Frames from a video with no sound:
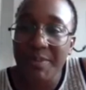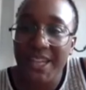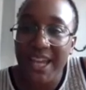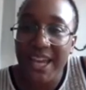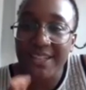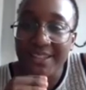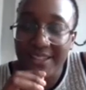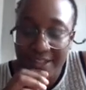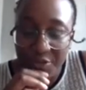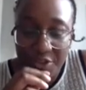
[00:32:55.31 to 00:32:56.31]
the actors
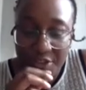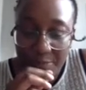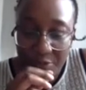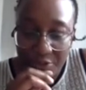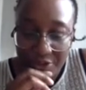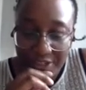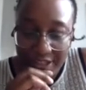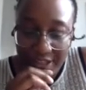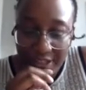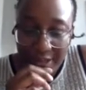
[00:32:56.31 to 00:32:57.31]
and action because I'm not good at
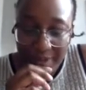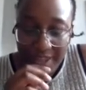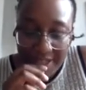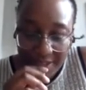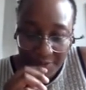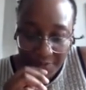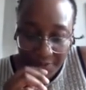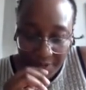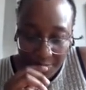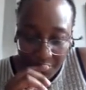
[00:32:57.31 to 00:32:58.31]
it. But there's a
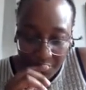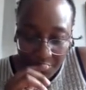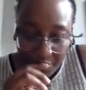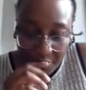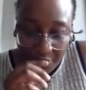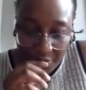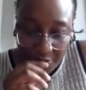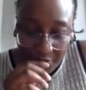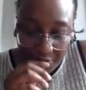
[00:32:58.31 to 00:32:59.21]
film called,